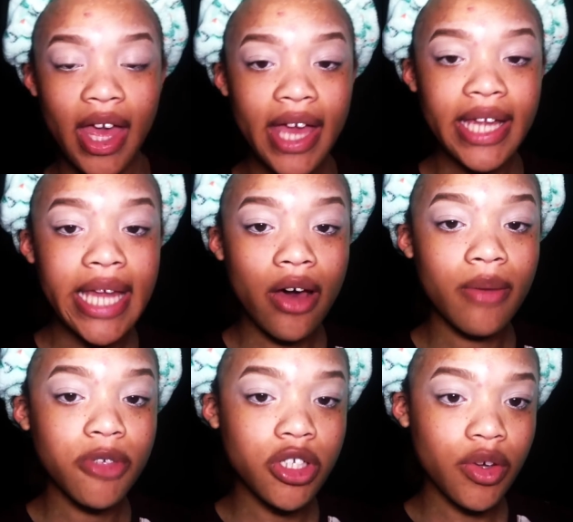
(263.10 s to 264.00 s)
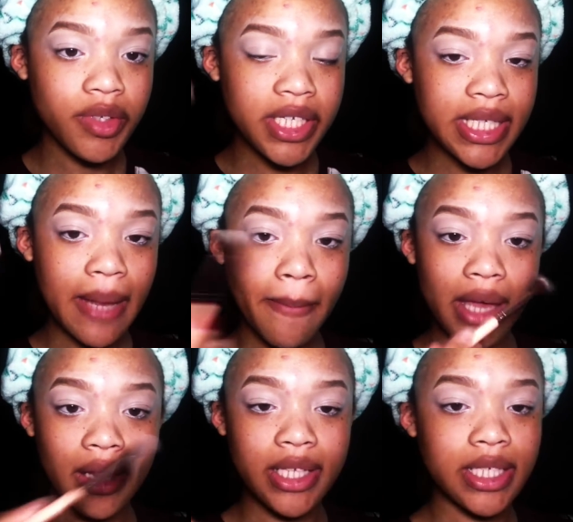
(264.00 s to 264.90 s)
And now I'm just going to set
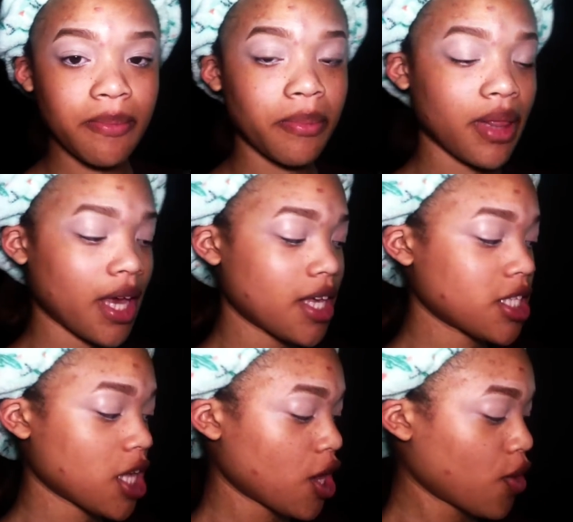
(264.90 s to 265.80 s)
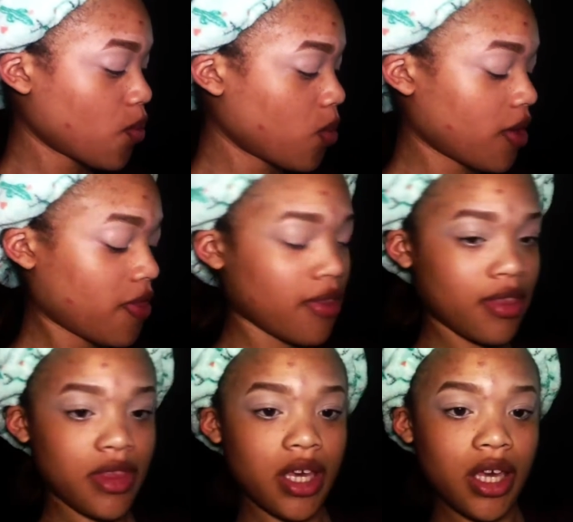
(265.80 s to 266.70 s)
my lids in place with
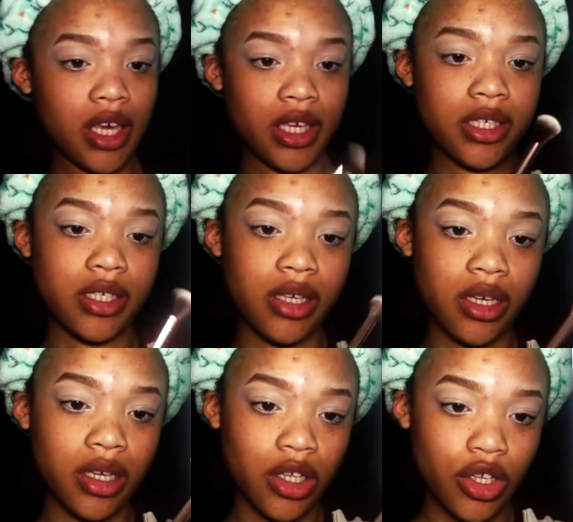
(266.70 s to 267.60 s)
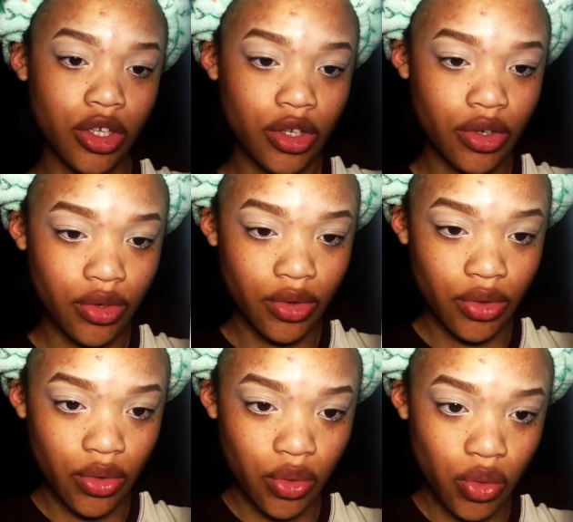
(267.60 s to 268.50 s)
this
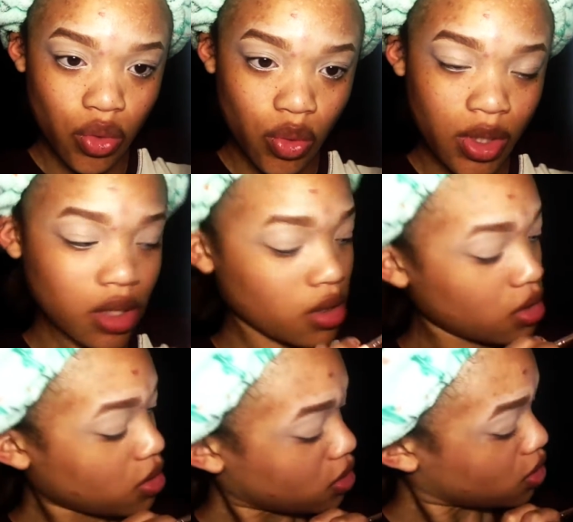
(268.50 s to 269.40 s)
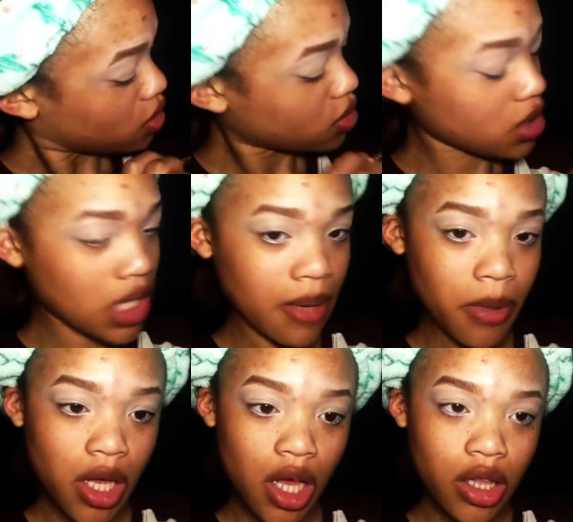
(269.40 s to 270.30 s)
nude
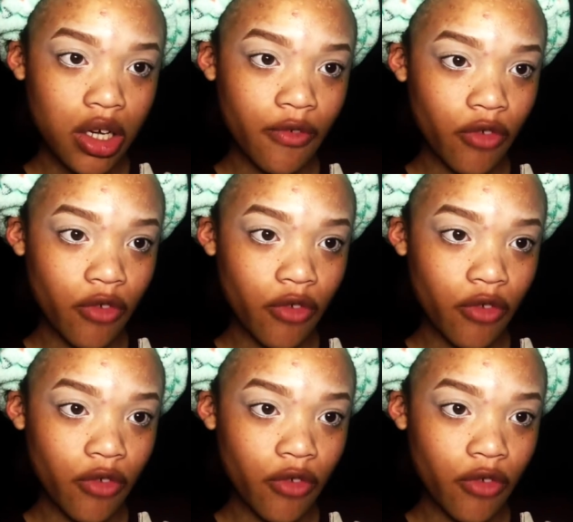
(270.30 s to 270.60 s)
type color